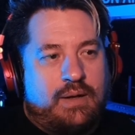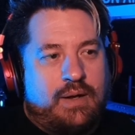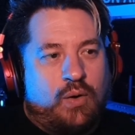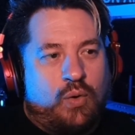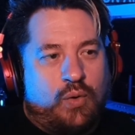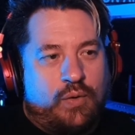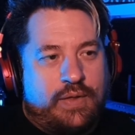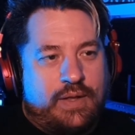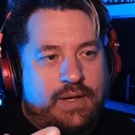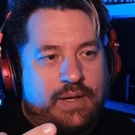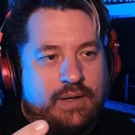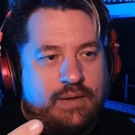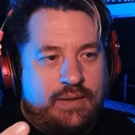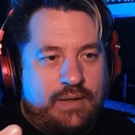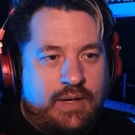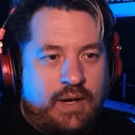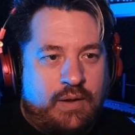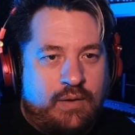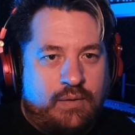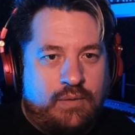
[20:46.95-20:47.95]
or the, you
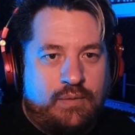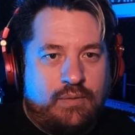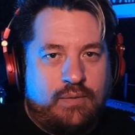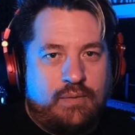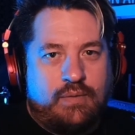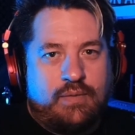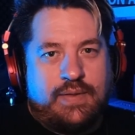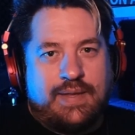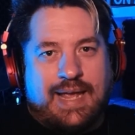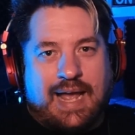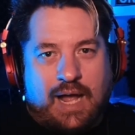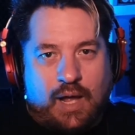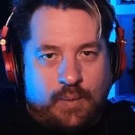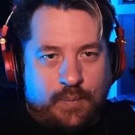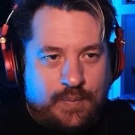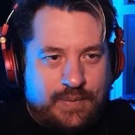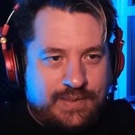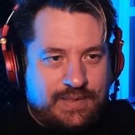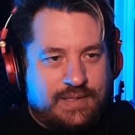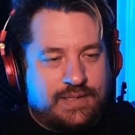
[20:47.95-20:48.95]
know, the
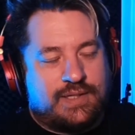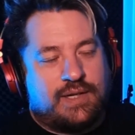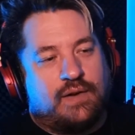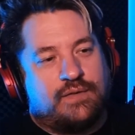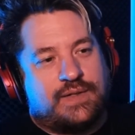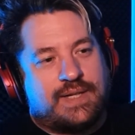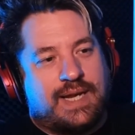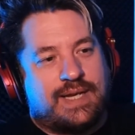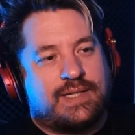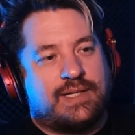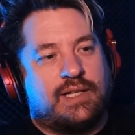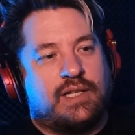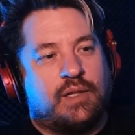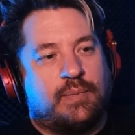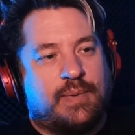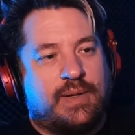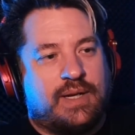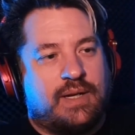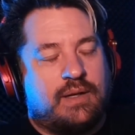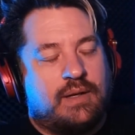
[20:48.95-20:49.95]
album as itself takes a little
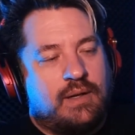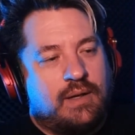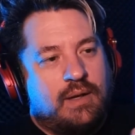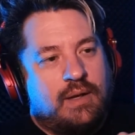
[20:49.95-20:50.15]
bit,